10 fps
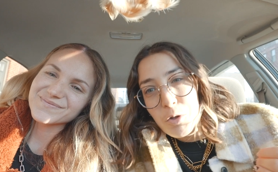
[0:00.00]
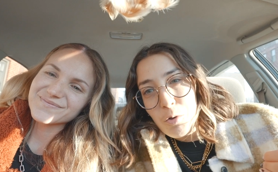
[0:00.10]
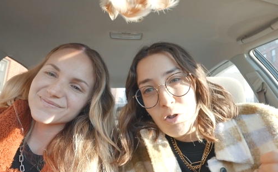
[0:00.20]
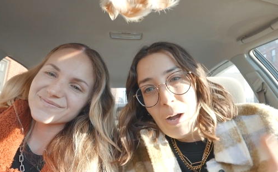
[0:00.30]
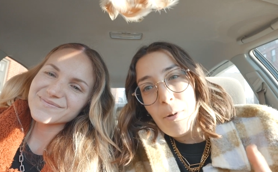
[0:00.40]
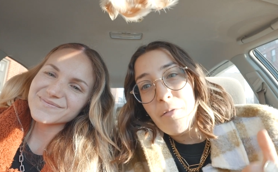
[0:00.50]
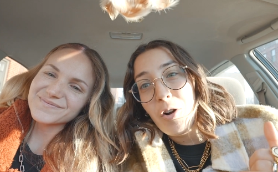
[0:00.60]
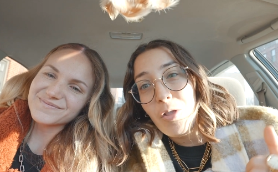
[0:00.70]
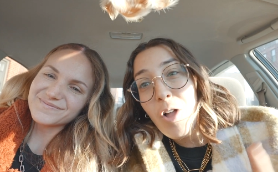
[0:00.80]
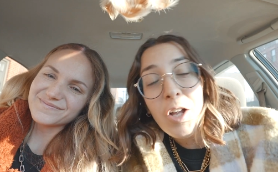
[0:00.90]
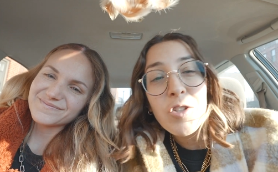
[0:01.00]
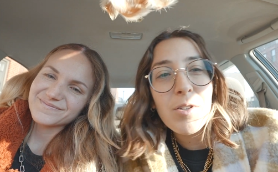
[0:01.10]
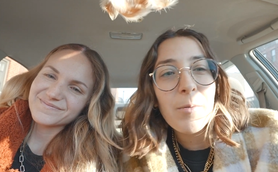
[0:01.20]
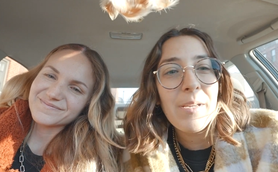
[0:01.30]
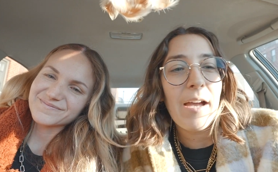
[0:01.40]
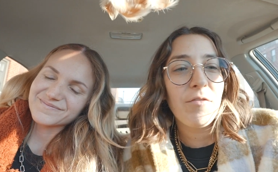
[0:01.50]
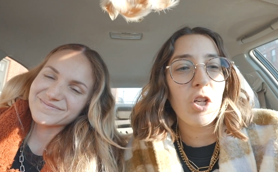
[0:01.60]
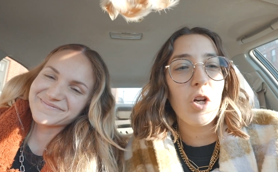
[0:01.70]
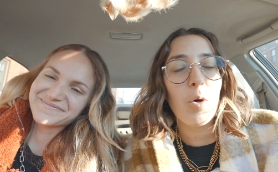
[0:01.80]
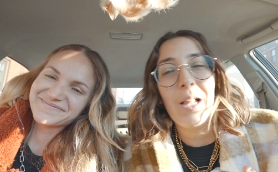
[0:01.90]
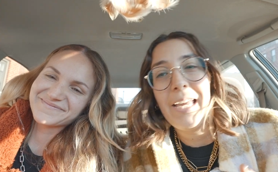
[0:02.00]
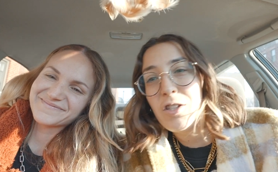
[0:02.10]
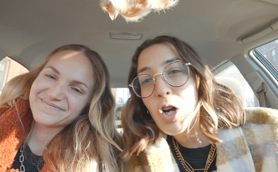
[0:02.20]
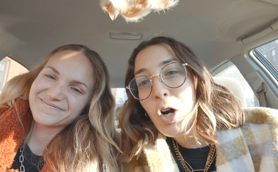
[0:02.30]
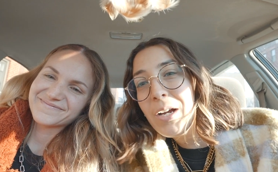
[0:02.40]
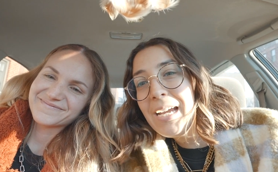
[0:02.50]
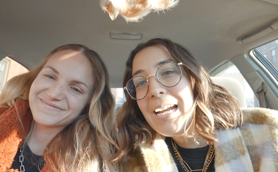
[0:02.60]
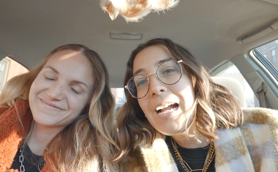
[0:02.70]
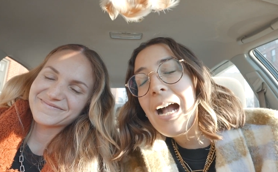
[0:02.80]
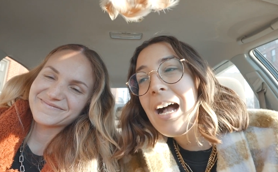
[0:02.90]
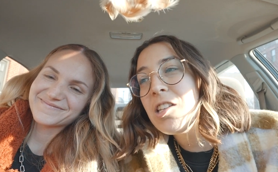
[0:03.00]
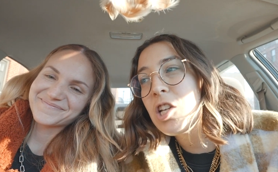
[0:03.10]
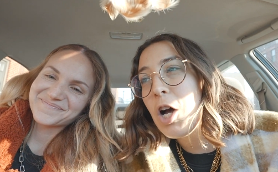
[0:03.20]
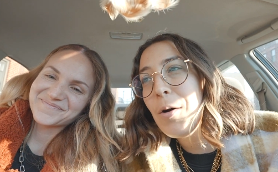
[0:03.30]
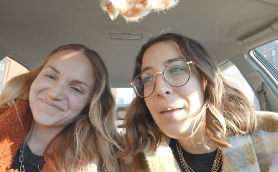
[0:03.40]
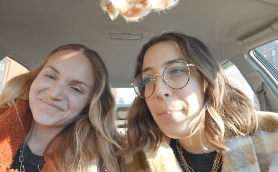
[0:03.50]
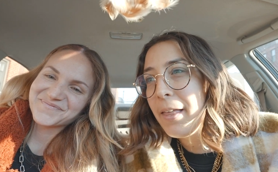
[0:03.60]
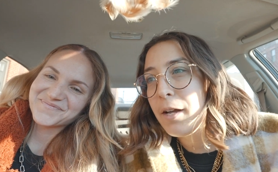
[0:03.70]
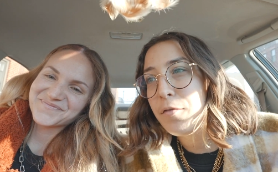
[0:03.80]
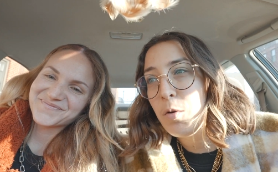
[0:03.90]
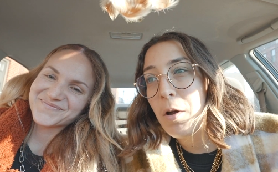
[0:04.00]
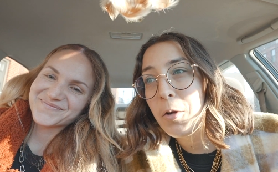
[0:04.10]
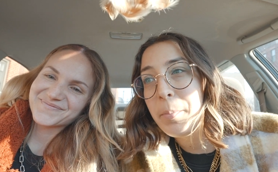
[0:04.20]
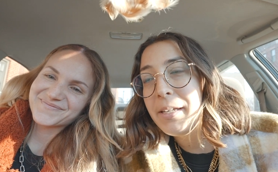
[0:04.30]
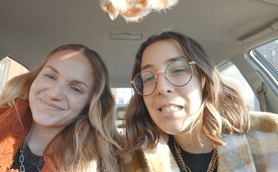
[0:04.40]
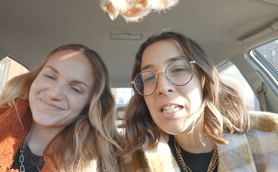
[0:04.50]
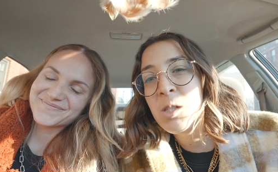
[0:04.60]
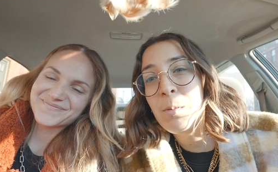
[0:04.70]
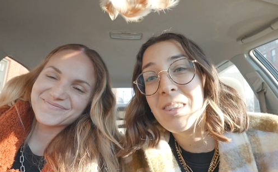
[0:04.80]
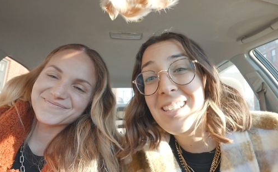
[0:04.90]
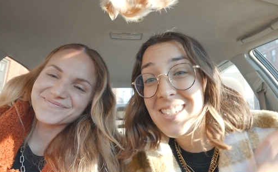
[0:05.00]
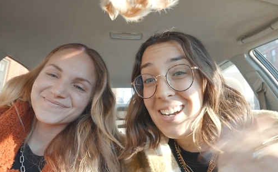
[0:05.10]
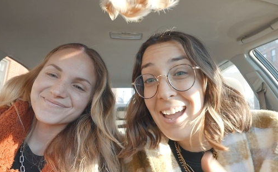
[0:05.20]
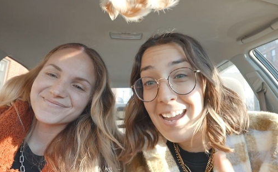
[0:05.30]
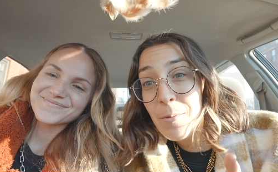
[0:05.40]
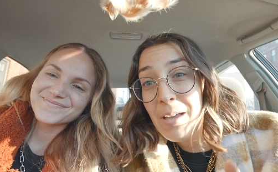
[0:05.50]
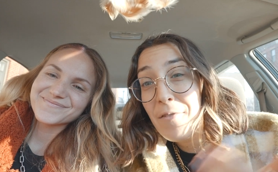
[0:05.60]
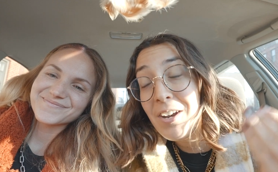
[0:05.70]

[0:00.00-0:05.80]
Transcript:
Speaker 1: do drop off our laundry. We have to go to like Target and Costco and maybe like a few other places. But then tonight we have